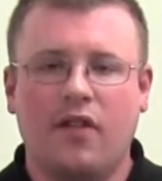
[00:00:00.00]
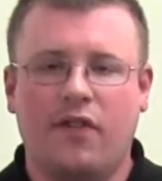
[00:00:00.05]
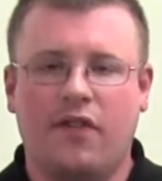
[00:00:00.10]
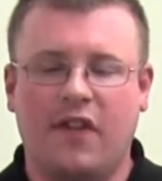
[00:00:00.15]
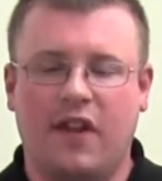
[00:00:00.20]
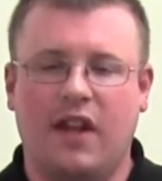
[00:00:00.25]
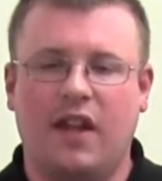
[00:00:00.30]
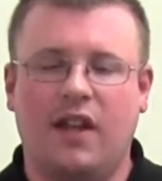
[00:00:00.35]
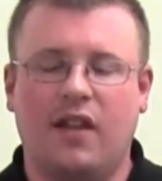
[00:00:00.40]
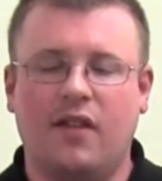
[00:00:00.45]

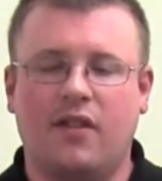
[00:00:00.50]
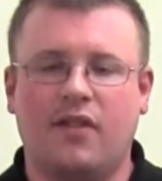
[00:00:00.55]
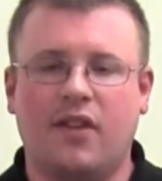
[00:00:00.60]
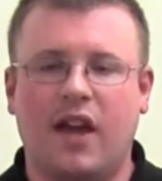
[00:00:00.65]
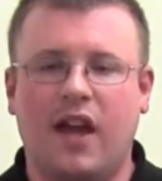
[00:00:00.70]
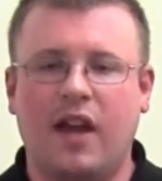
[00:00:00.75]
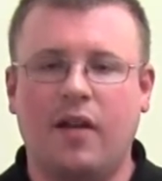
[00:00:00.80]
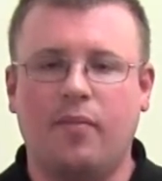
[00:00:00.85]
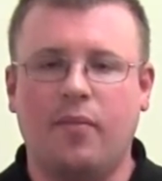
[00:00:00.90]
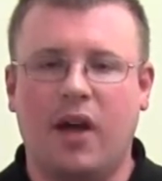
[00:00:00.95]
fit it
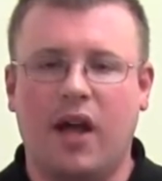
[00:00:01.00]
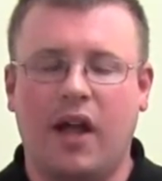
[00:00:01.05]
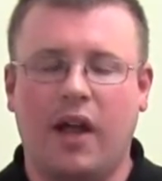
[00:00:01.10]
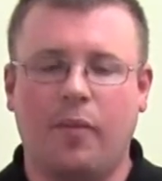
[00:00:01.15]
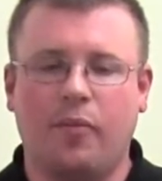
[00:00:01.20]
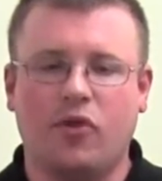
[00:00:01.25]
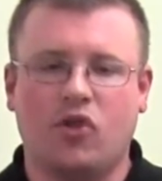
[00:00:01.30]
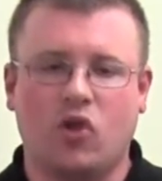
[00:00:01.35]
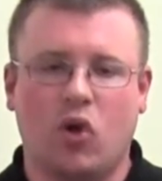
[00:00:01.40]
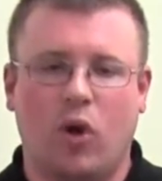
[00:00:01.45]
inside
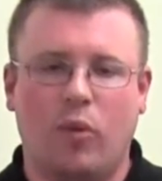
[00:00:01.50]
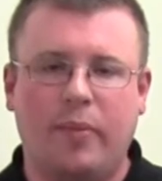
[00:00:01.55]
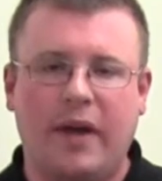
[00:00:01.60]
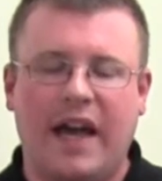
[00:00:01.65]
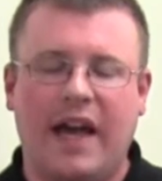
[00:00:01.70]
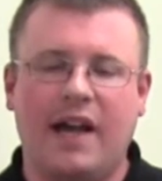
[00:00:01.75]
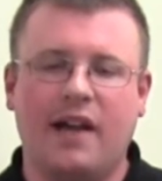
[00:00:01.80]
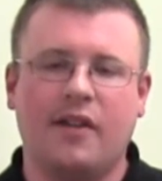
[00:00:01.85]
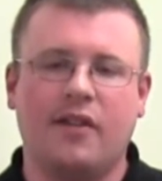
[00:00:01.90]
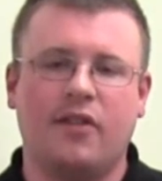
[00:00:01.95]
my patrol
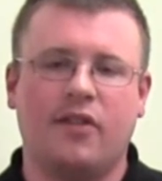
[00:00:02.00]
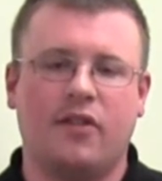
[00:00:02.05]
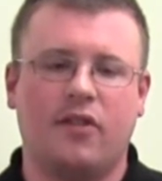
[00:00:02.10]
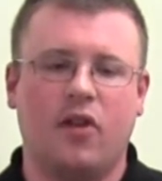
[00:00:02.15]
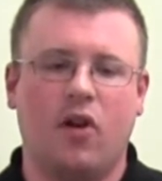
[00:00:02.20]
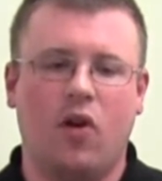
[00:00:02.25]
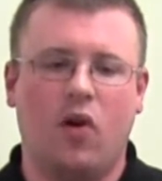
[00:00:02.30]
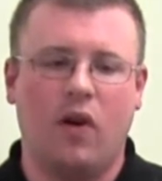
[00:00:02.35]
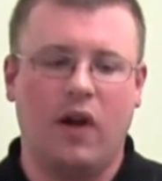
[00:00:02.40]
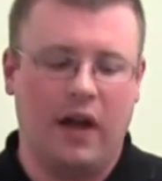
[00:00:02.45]
bags,
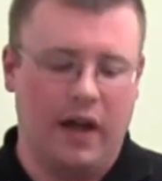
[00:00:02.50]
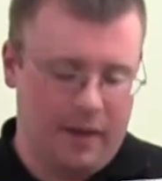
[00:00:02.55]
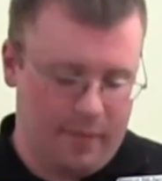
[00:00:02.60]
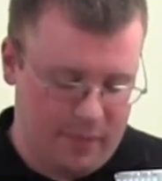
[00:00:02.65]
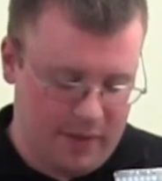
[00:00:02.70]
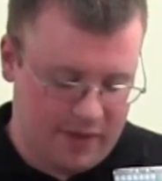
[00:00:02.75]
so